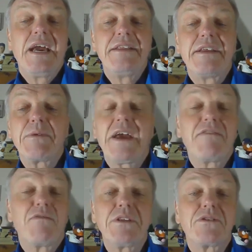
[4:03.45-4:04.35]
And then we
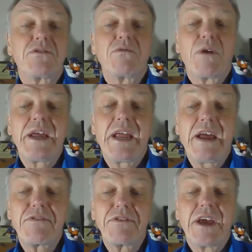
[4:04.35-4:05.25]
have winter right
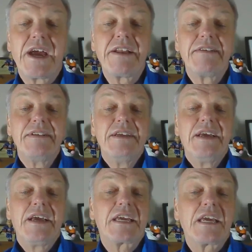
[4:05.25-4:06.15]
after that.
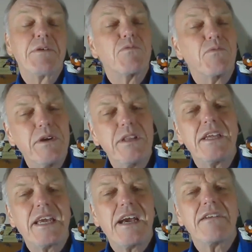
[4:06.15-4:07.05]
And can we really
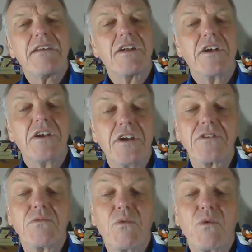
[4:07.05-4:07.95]
count on
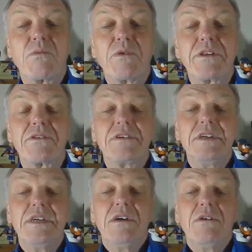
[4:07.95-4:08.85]
another warm winter,
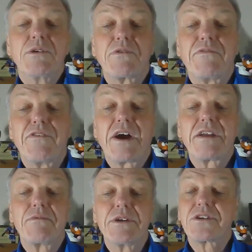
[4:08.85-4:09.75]
which
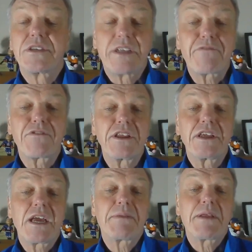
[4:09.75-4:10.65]
refined, which definitely
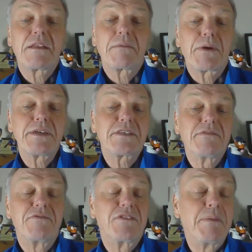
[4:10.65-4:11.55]
kept down the price
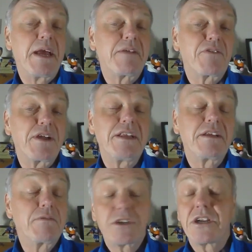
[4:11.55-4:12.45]
of demand for heating,
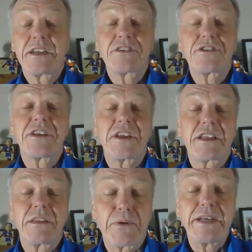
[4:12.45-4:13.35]
which I should say
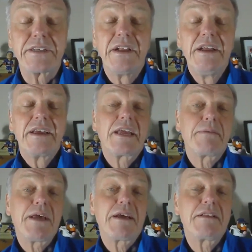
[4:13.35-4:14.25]
the price
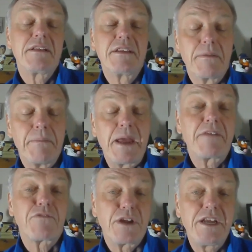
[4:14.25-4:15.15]
kept down the demand
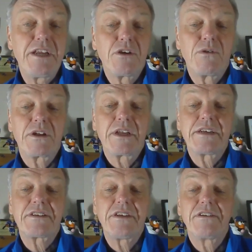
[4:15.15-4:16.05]
for heating oil
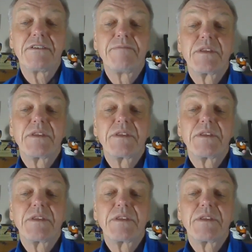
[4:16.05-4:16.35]
last year.